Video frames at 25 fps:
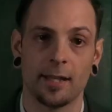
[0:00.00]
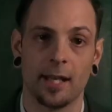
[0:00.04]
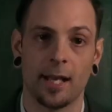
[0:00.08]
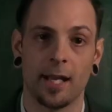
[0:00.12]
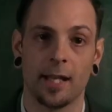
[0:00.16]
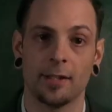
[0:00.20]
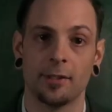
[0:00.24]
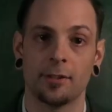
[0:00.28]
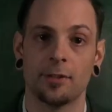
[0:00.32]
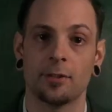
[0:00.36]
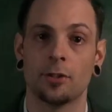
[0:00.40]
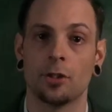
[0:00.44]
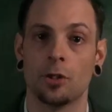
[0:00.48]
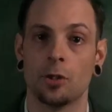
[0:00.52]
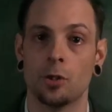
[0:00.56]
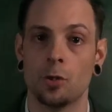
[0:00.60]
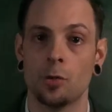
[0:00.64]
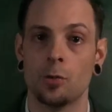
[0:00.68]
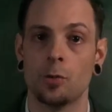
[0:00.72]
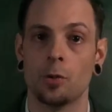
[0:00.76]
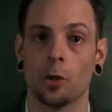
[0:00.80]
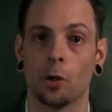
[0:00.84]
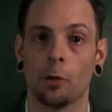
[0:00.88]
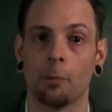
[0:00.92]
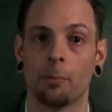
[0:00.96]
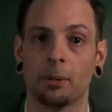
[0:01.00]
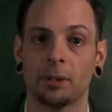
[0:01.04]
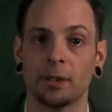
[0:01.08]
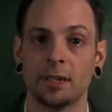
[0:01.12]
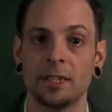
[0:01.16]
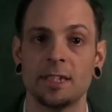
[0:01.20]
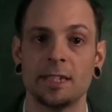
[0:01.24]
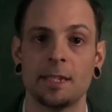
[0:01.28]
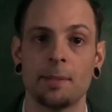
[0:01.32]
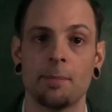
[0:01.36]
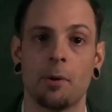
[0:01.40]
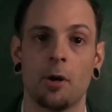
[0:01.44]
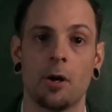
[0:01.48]
and the New York
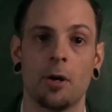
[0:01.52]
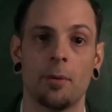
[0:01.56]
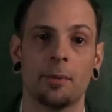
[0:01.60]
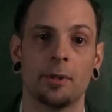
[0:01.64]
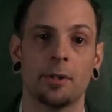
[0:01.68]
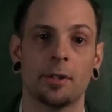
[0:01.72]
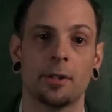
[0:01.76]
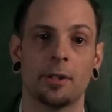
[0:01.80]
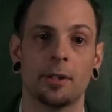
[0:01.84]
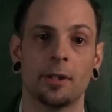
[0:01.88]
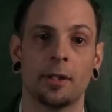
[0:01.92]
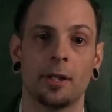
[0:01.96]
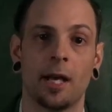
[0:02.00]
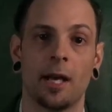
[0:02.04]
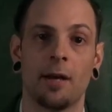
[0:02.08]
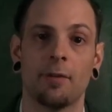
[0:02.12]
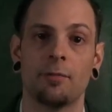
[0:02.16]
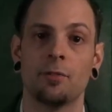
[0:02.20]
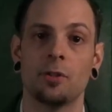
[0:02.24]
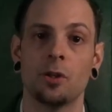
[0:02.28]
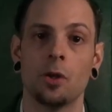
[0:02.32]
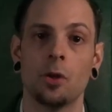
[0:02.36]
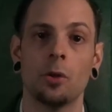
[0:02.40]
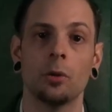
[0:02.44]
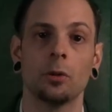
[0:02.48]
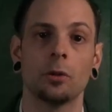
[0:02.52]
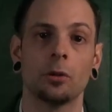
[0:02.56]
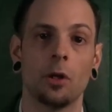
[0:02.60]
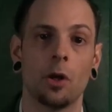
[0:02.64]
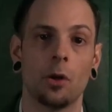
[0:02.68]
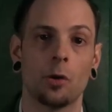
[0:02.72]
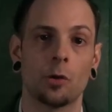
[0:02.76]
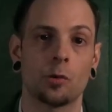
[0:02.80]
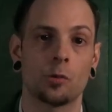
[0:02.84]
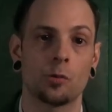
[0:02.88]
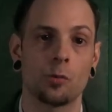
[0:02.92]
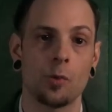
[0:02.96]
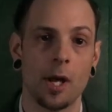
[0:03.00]
Police Department have no
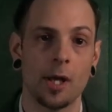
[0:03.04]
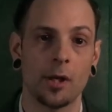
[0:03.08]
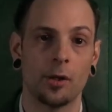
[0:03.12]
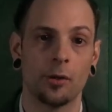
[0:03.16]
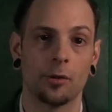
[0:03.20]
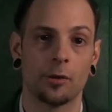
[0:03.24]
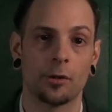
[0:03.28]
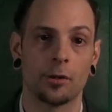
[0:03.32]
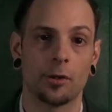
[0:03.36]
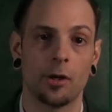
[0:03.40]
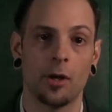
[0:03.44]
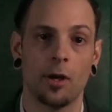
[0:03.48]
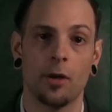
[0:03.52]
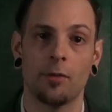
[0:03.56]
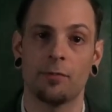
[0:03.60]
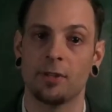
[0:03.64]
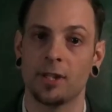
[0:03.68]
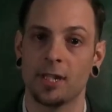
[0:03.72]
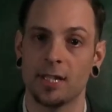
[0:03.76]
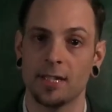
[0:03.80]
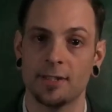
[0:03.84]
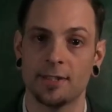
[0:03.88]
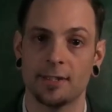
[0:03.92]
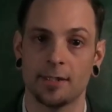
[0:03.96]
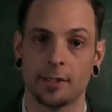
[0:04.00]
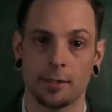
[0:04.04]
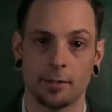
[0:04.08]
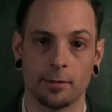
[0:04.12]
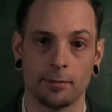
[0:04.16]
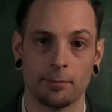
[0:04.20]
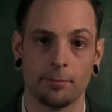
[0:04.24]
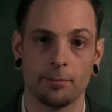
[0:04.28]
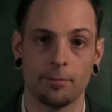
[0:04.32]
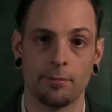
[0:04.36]
logged record of the incident.